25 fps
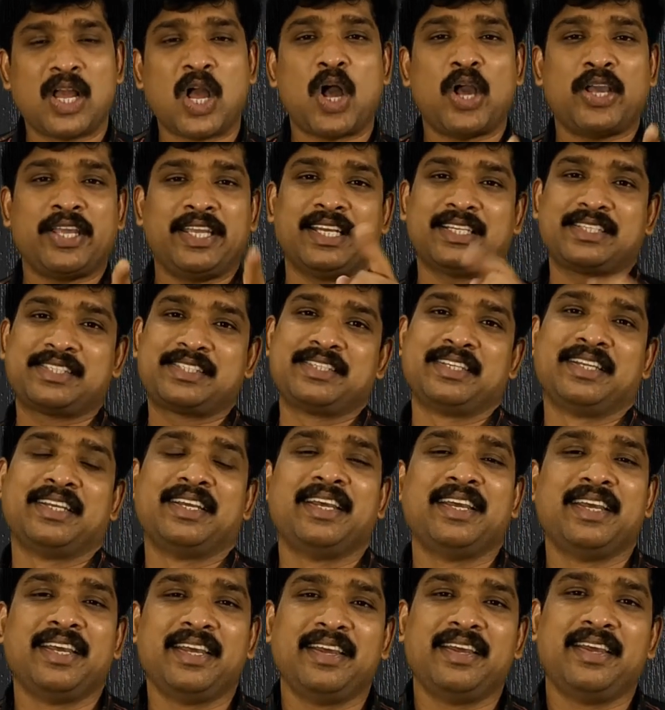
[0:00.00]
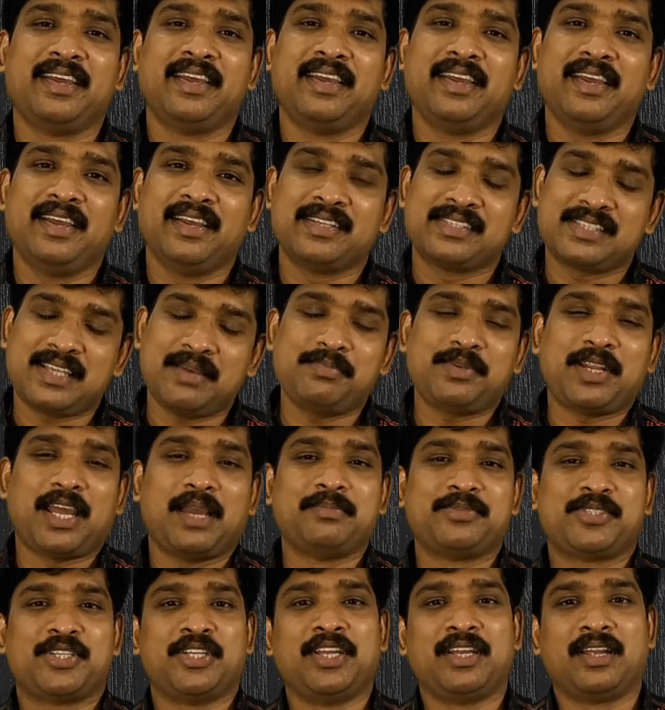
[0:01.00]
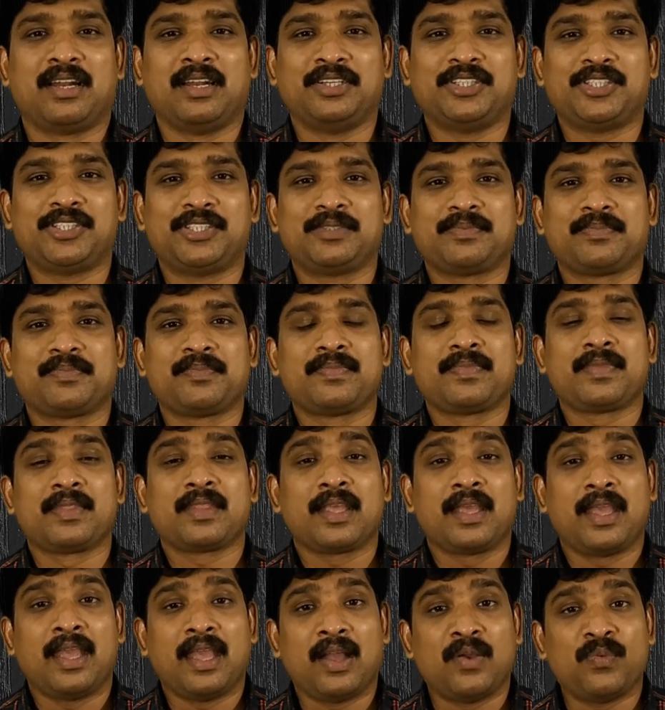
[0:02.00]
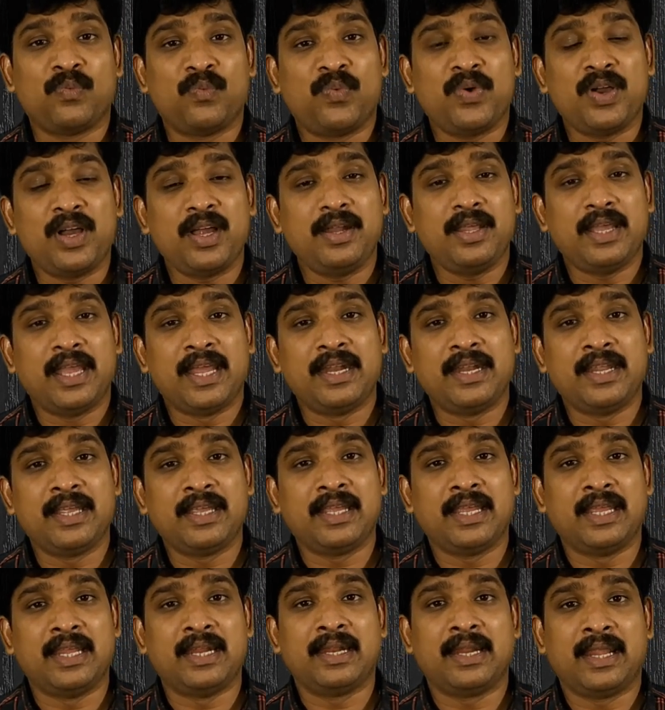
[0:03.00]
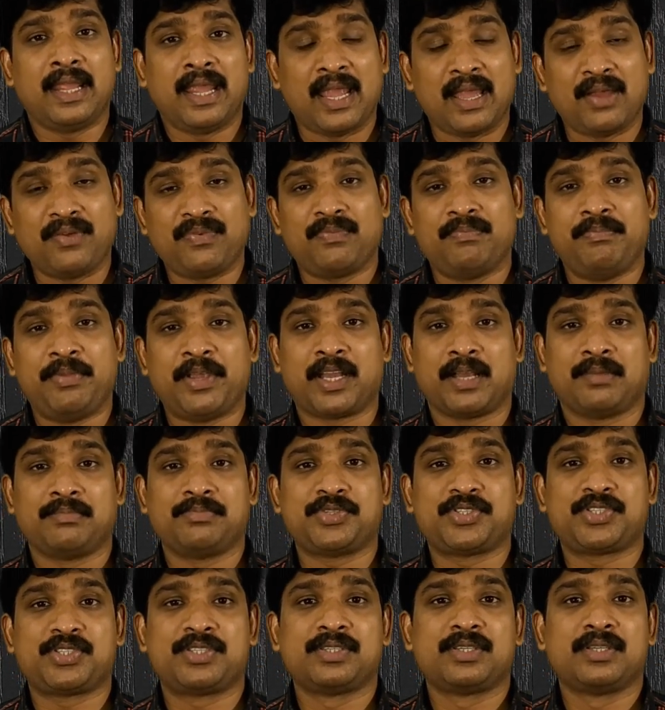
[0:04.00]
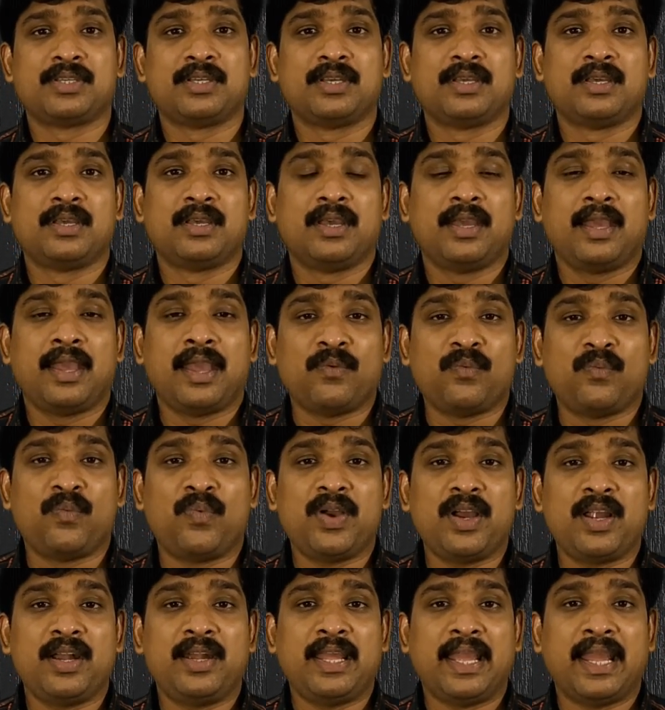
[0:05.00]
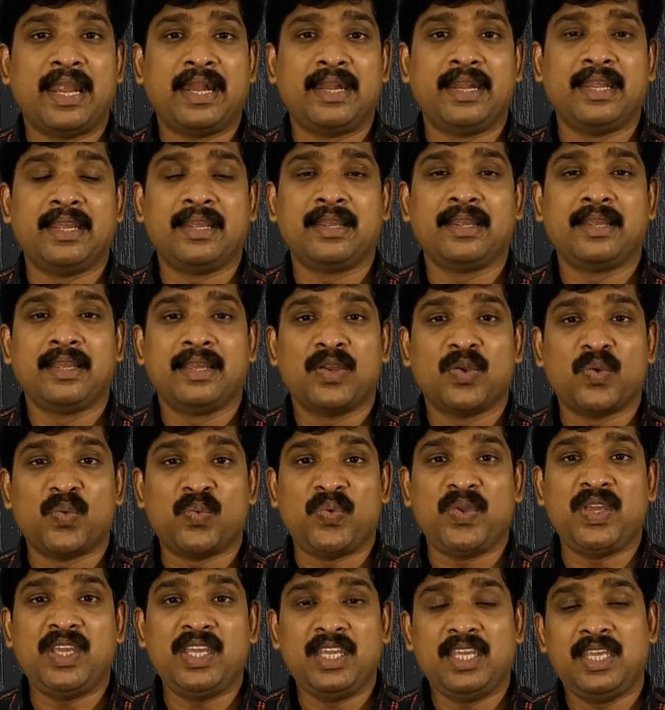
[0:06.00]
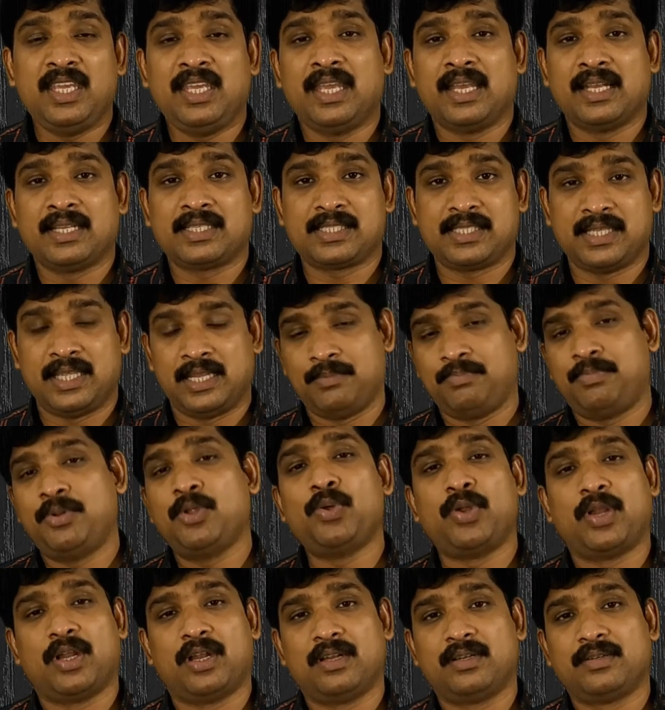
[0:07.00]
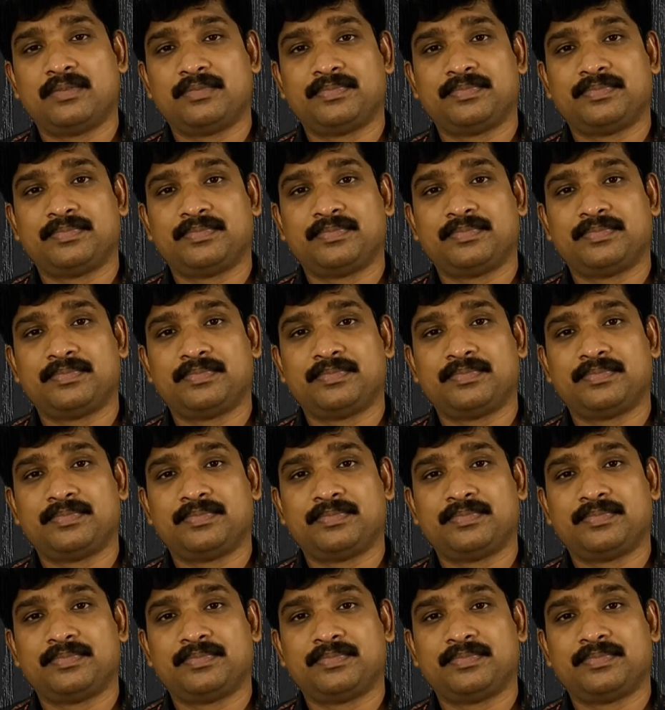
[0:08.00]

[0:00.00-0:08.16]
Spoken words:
Oh yes, sometimes in English, a word ending in F becomes a word ending VES in plural.